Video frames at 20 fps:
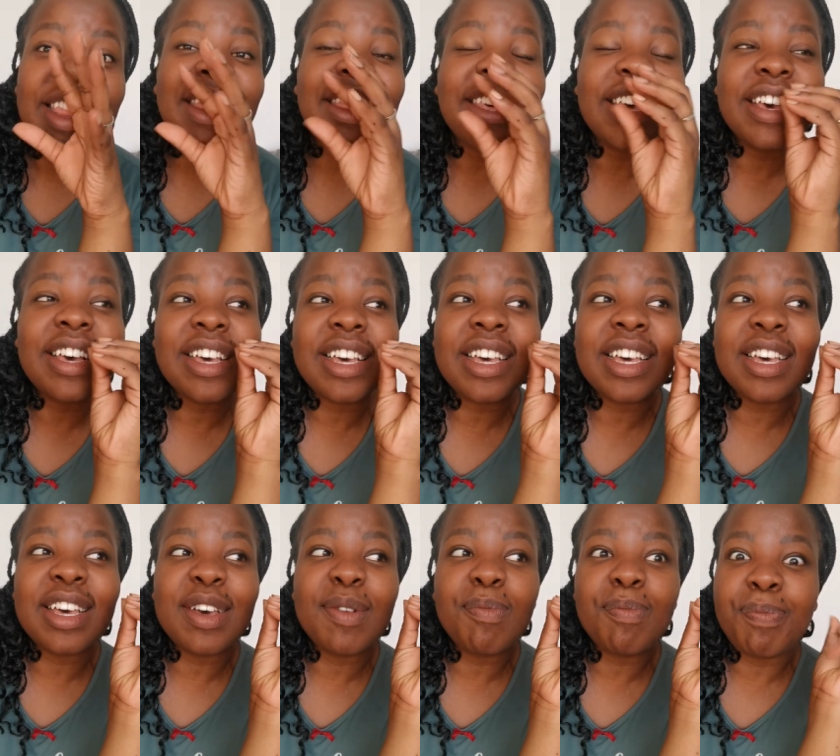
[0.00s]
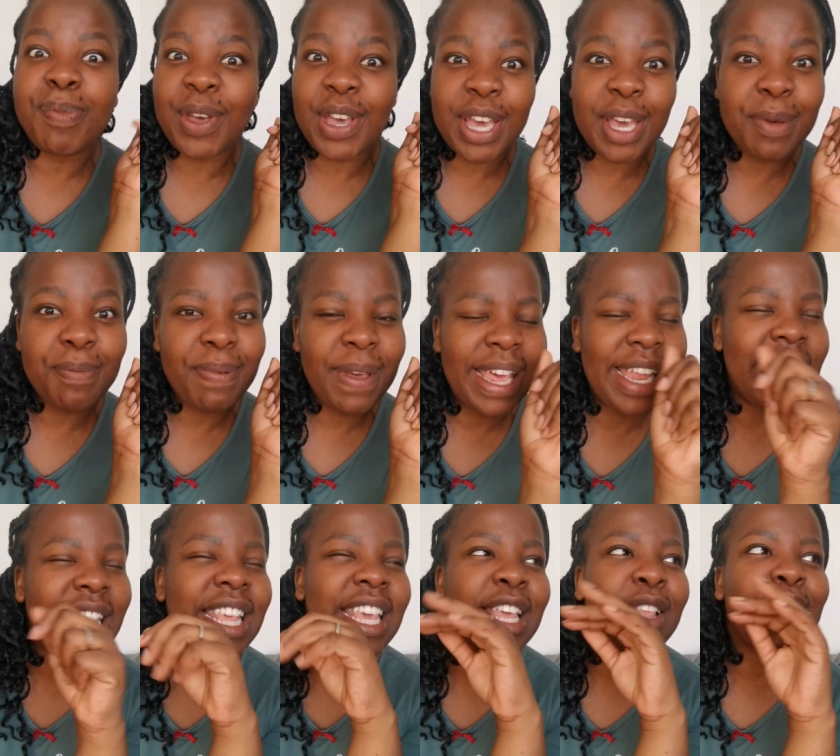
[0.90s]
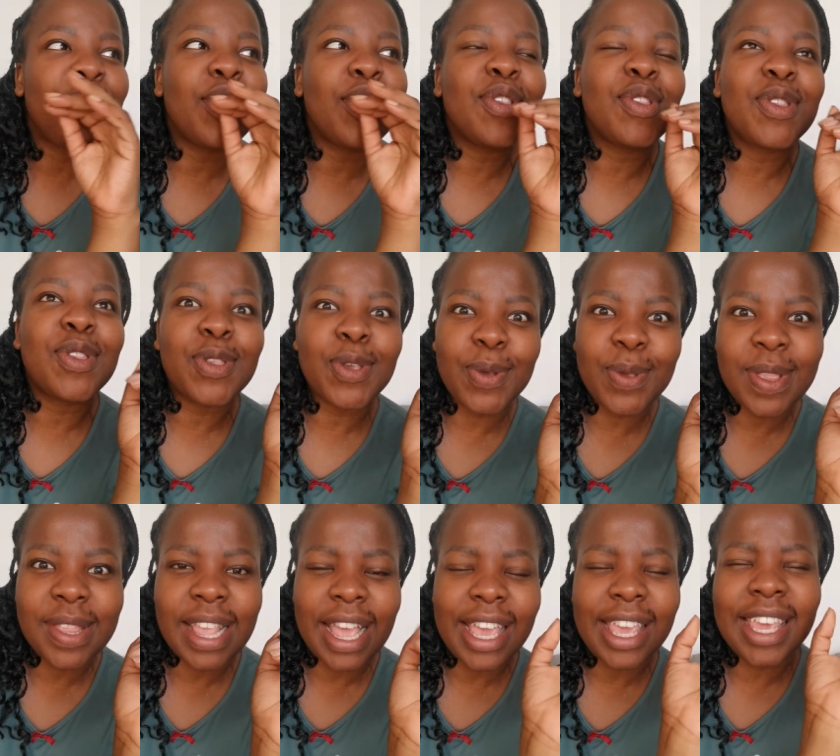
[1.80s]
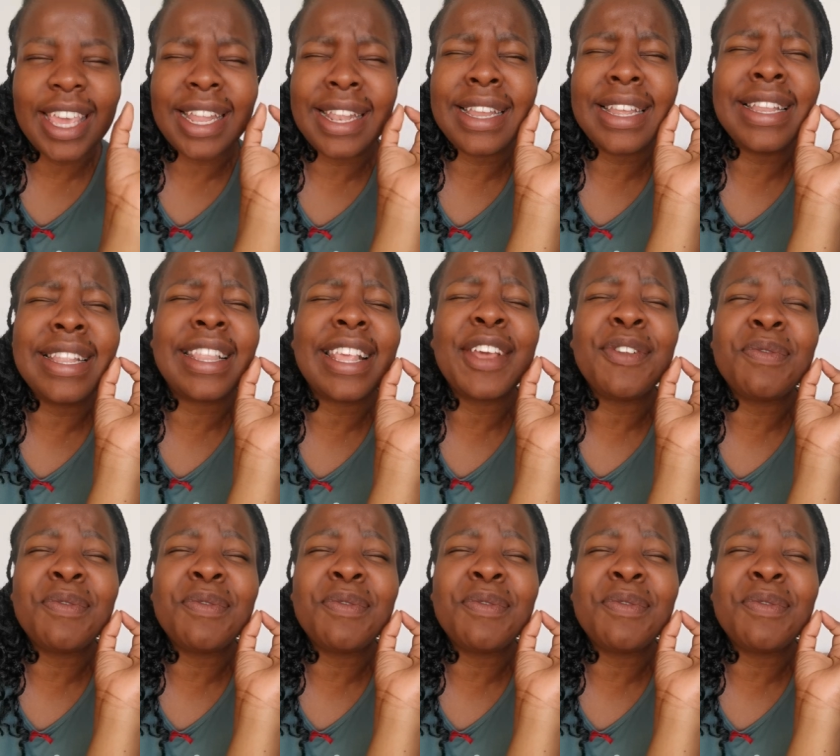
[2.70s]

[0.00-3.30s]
The burger patties so succulent.